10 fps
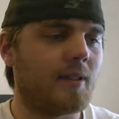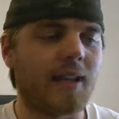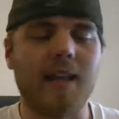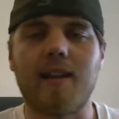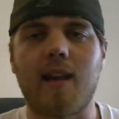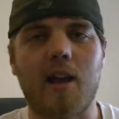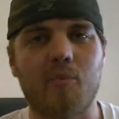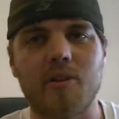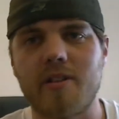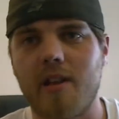Again, I
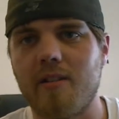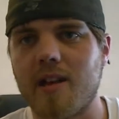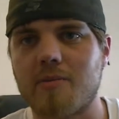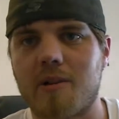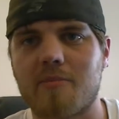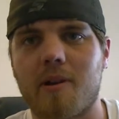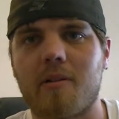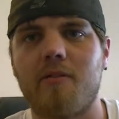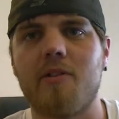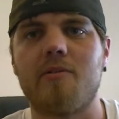appreciate you guys watching my
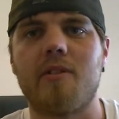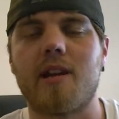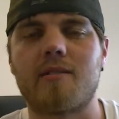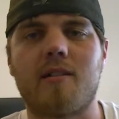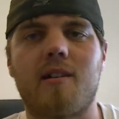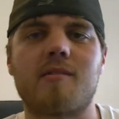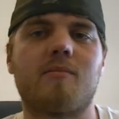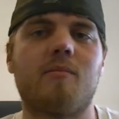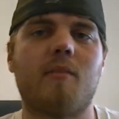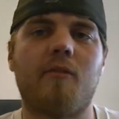reviews. You guys are
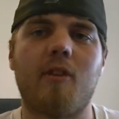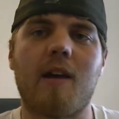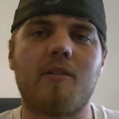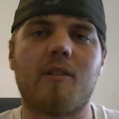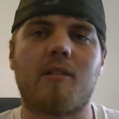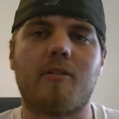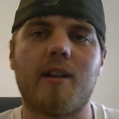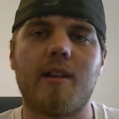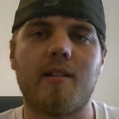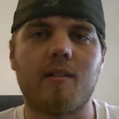awesome. If you haven't done
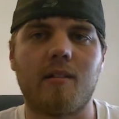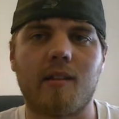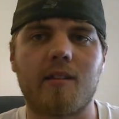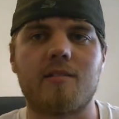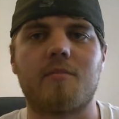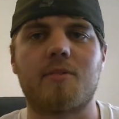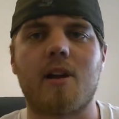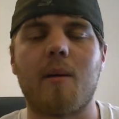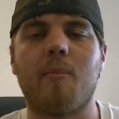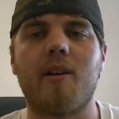already, click the
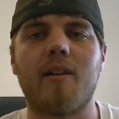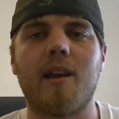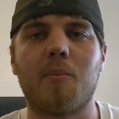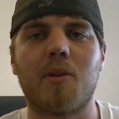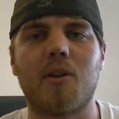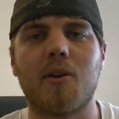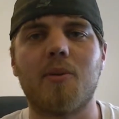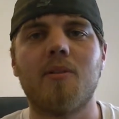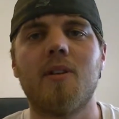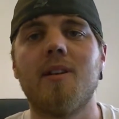subscribe button down
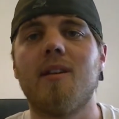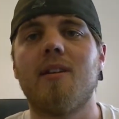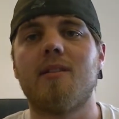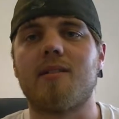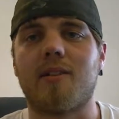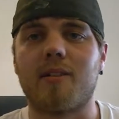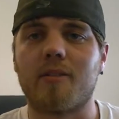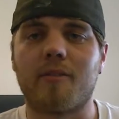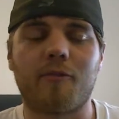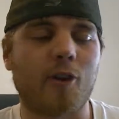below. Tell
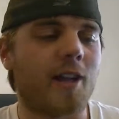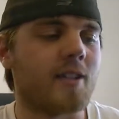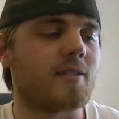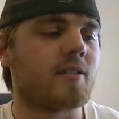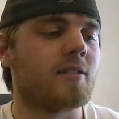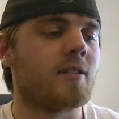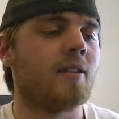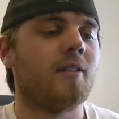all your friends.